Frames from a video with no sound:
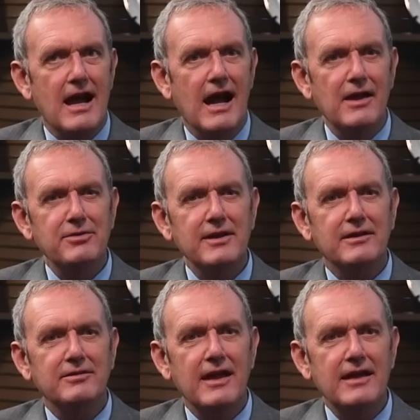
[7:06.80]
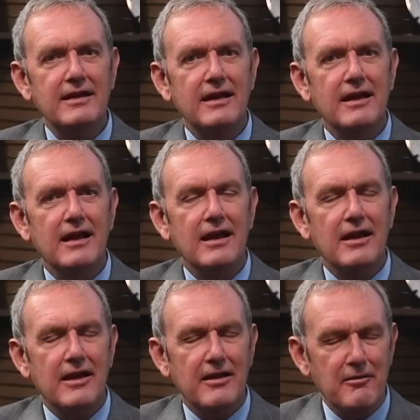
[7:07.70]
I think
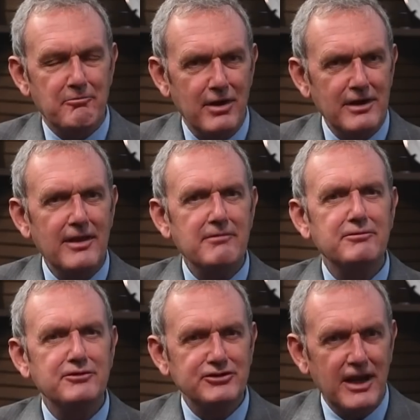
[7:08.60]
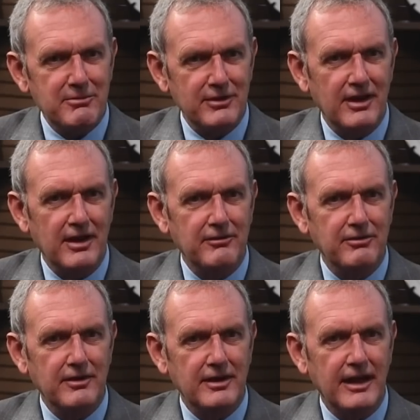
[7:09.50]
partly they've shaped the kind
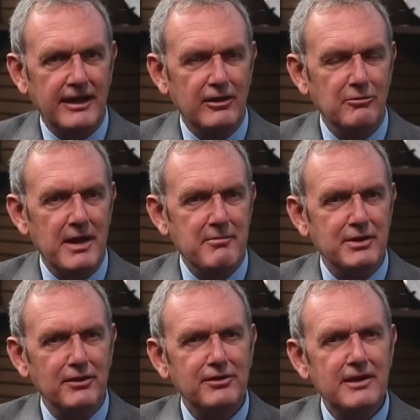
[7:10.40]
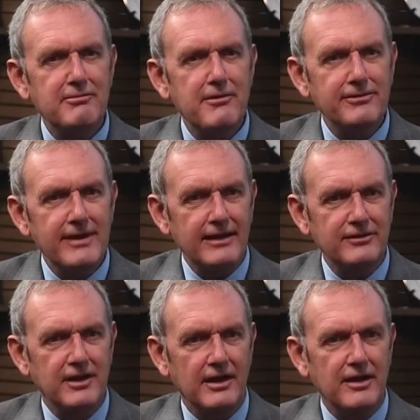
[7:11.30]
of king he'll be, but also they've
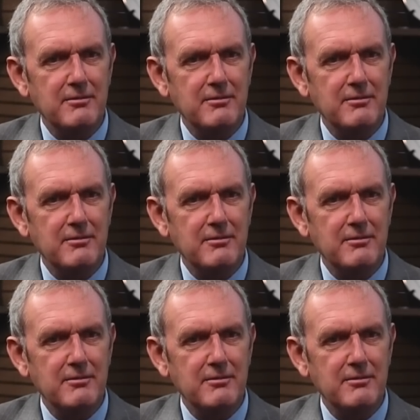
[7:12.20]
reflected it. I